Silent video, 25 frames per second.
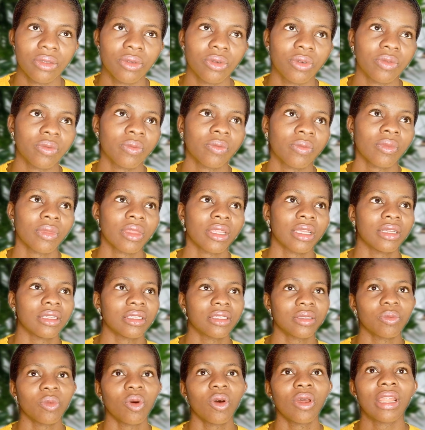So
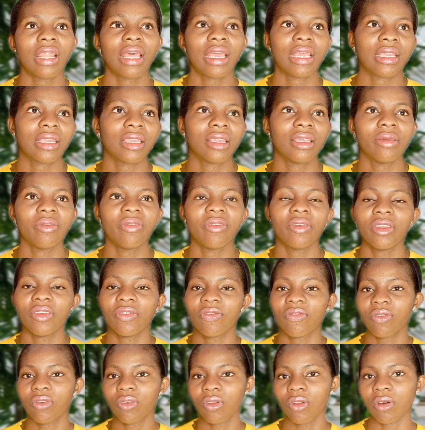it's more like a
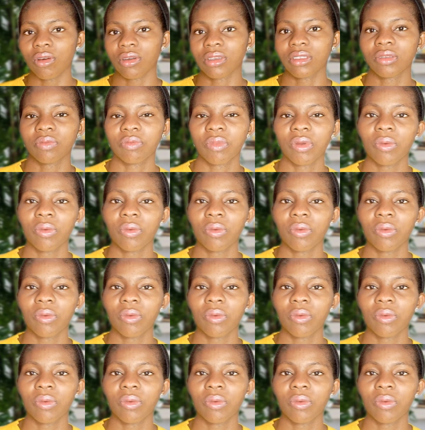flux.